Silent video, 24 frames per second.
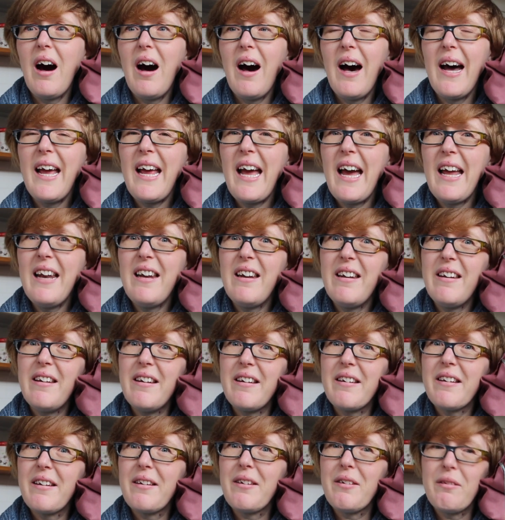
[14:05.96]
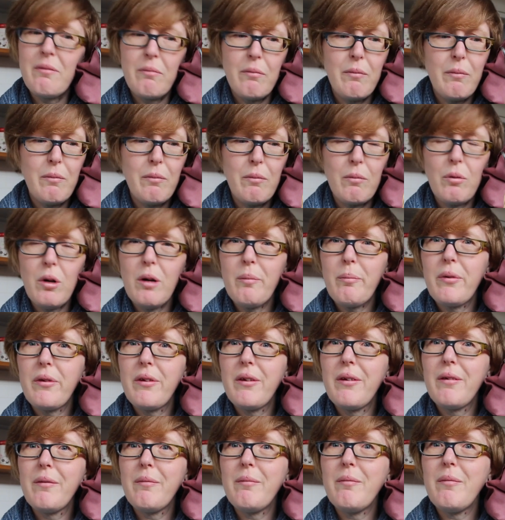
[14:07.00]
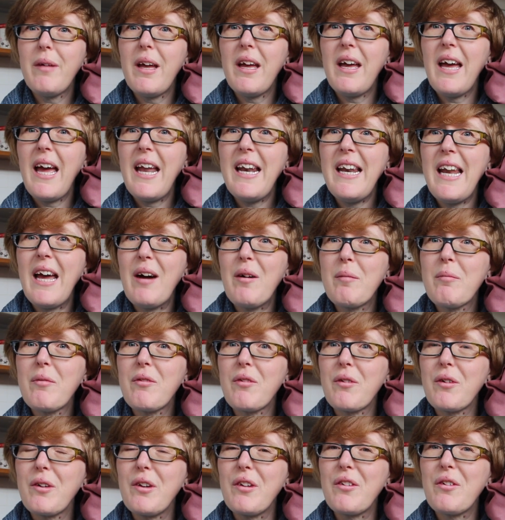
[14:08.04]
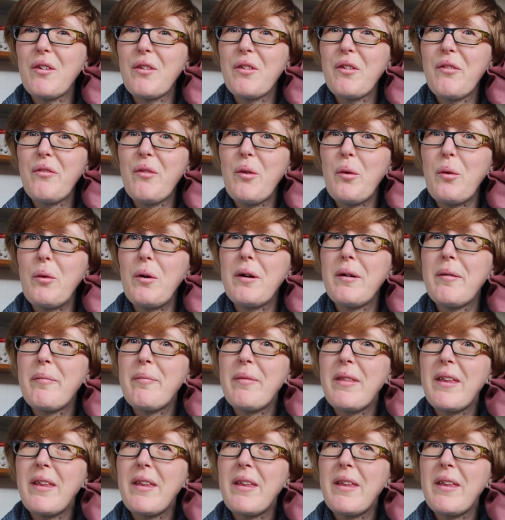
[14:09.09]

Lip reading: I undid it. Whoops, and now I'm throwing it on the floor.